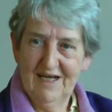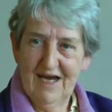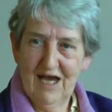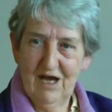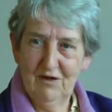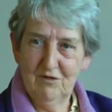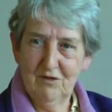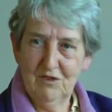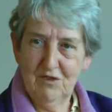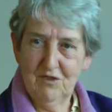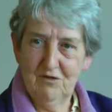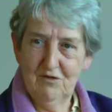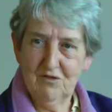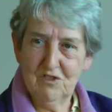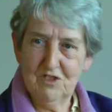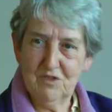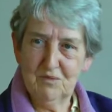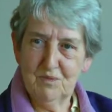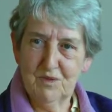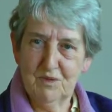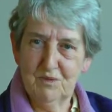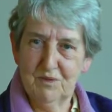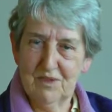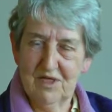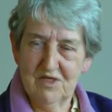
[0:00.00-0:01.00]
how it used
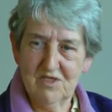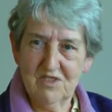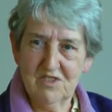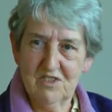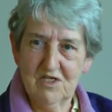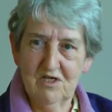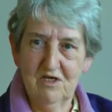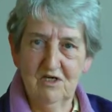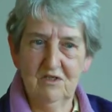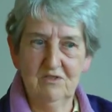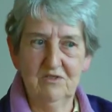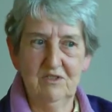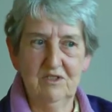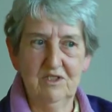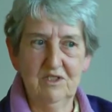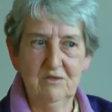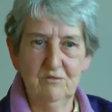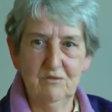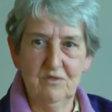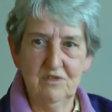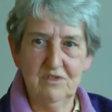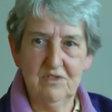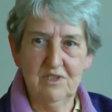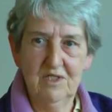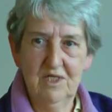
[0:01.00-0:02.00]
to be. When I started,
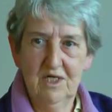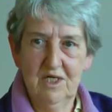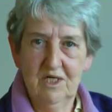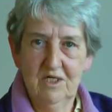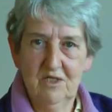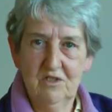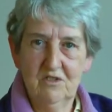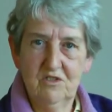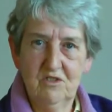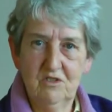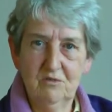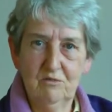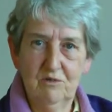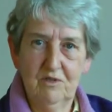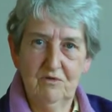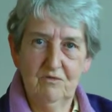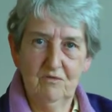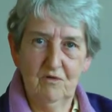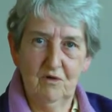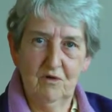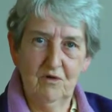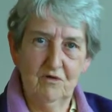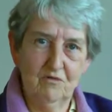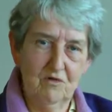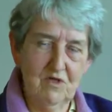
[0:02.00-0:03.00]
it was two, if
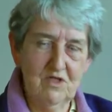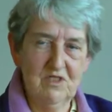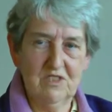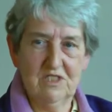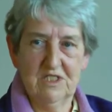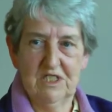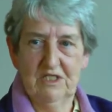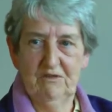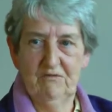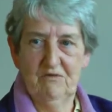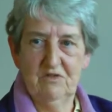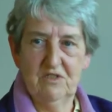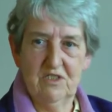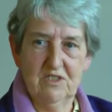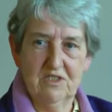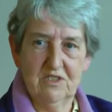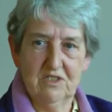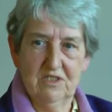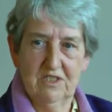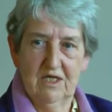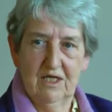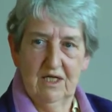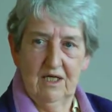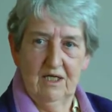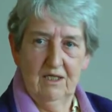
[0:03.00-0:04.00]
not three, services
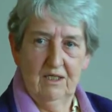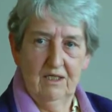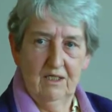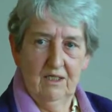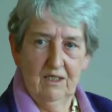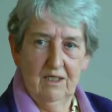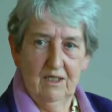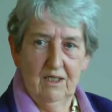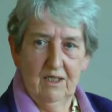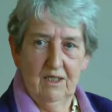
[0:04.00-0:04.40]
a day.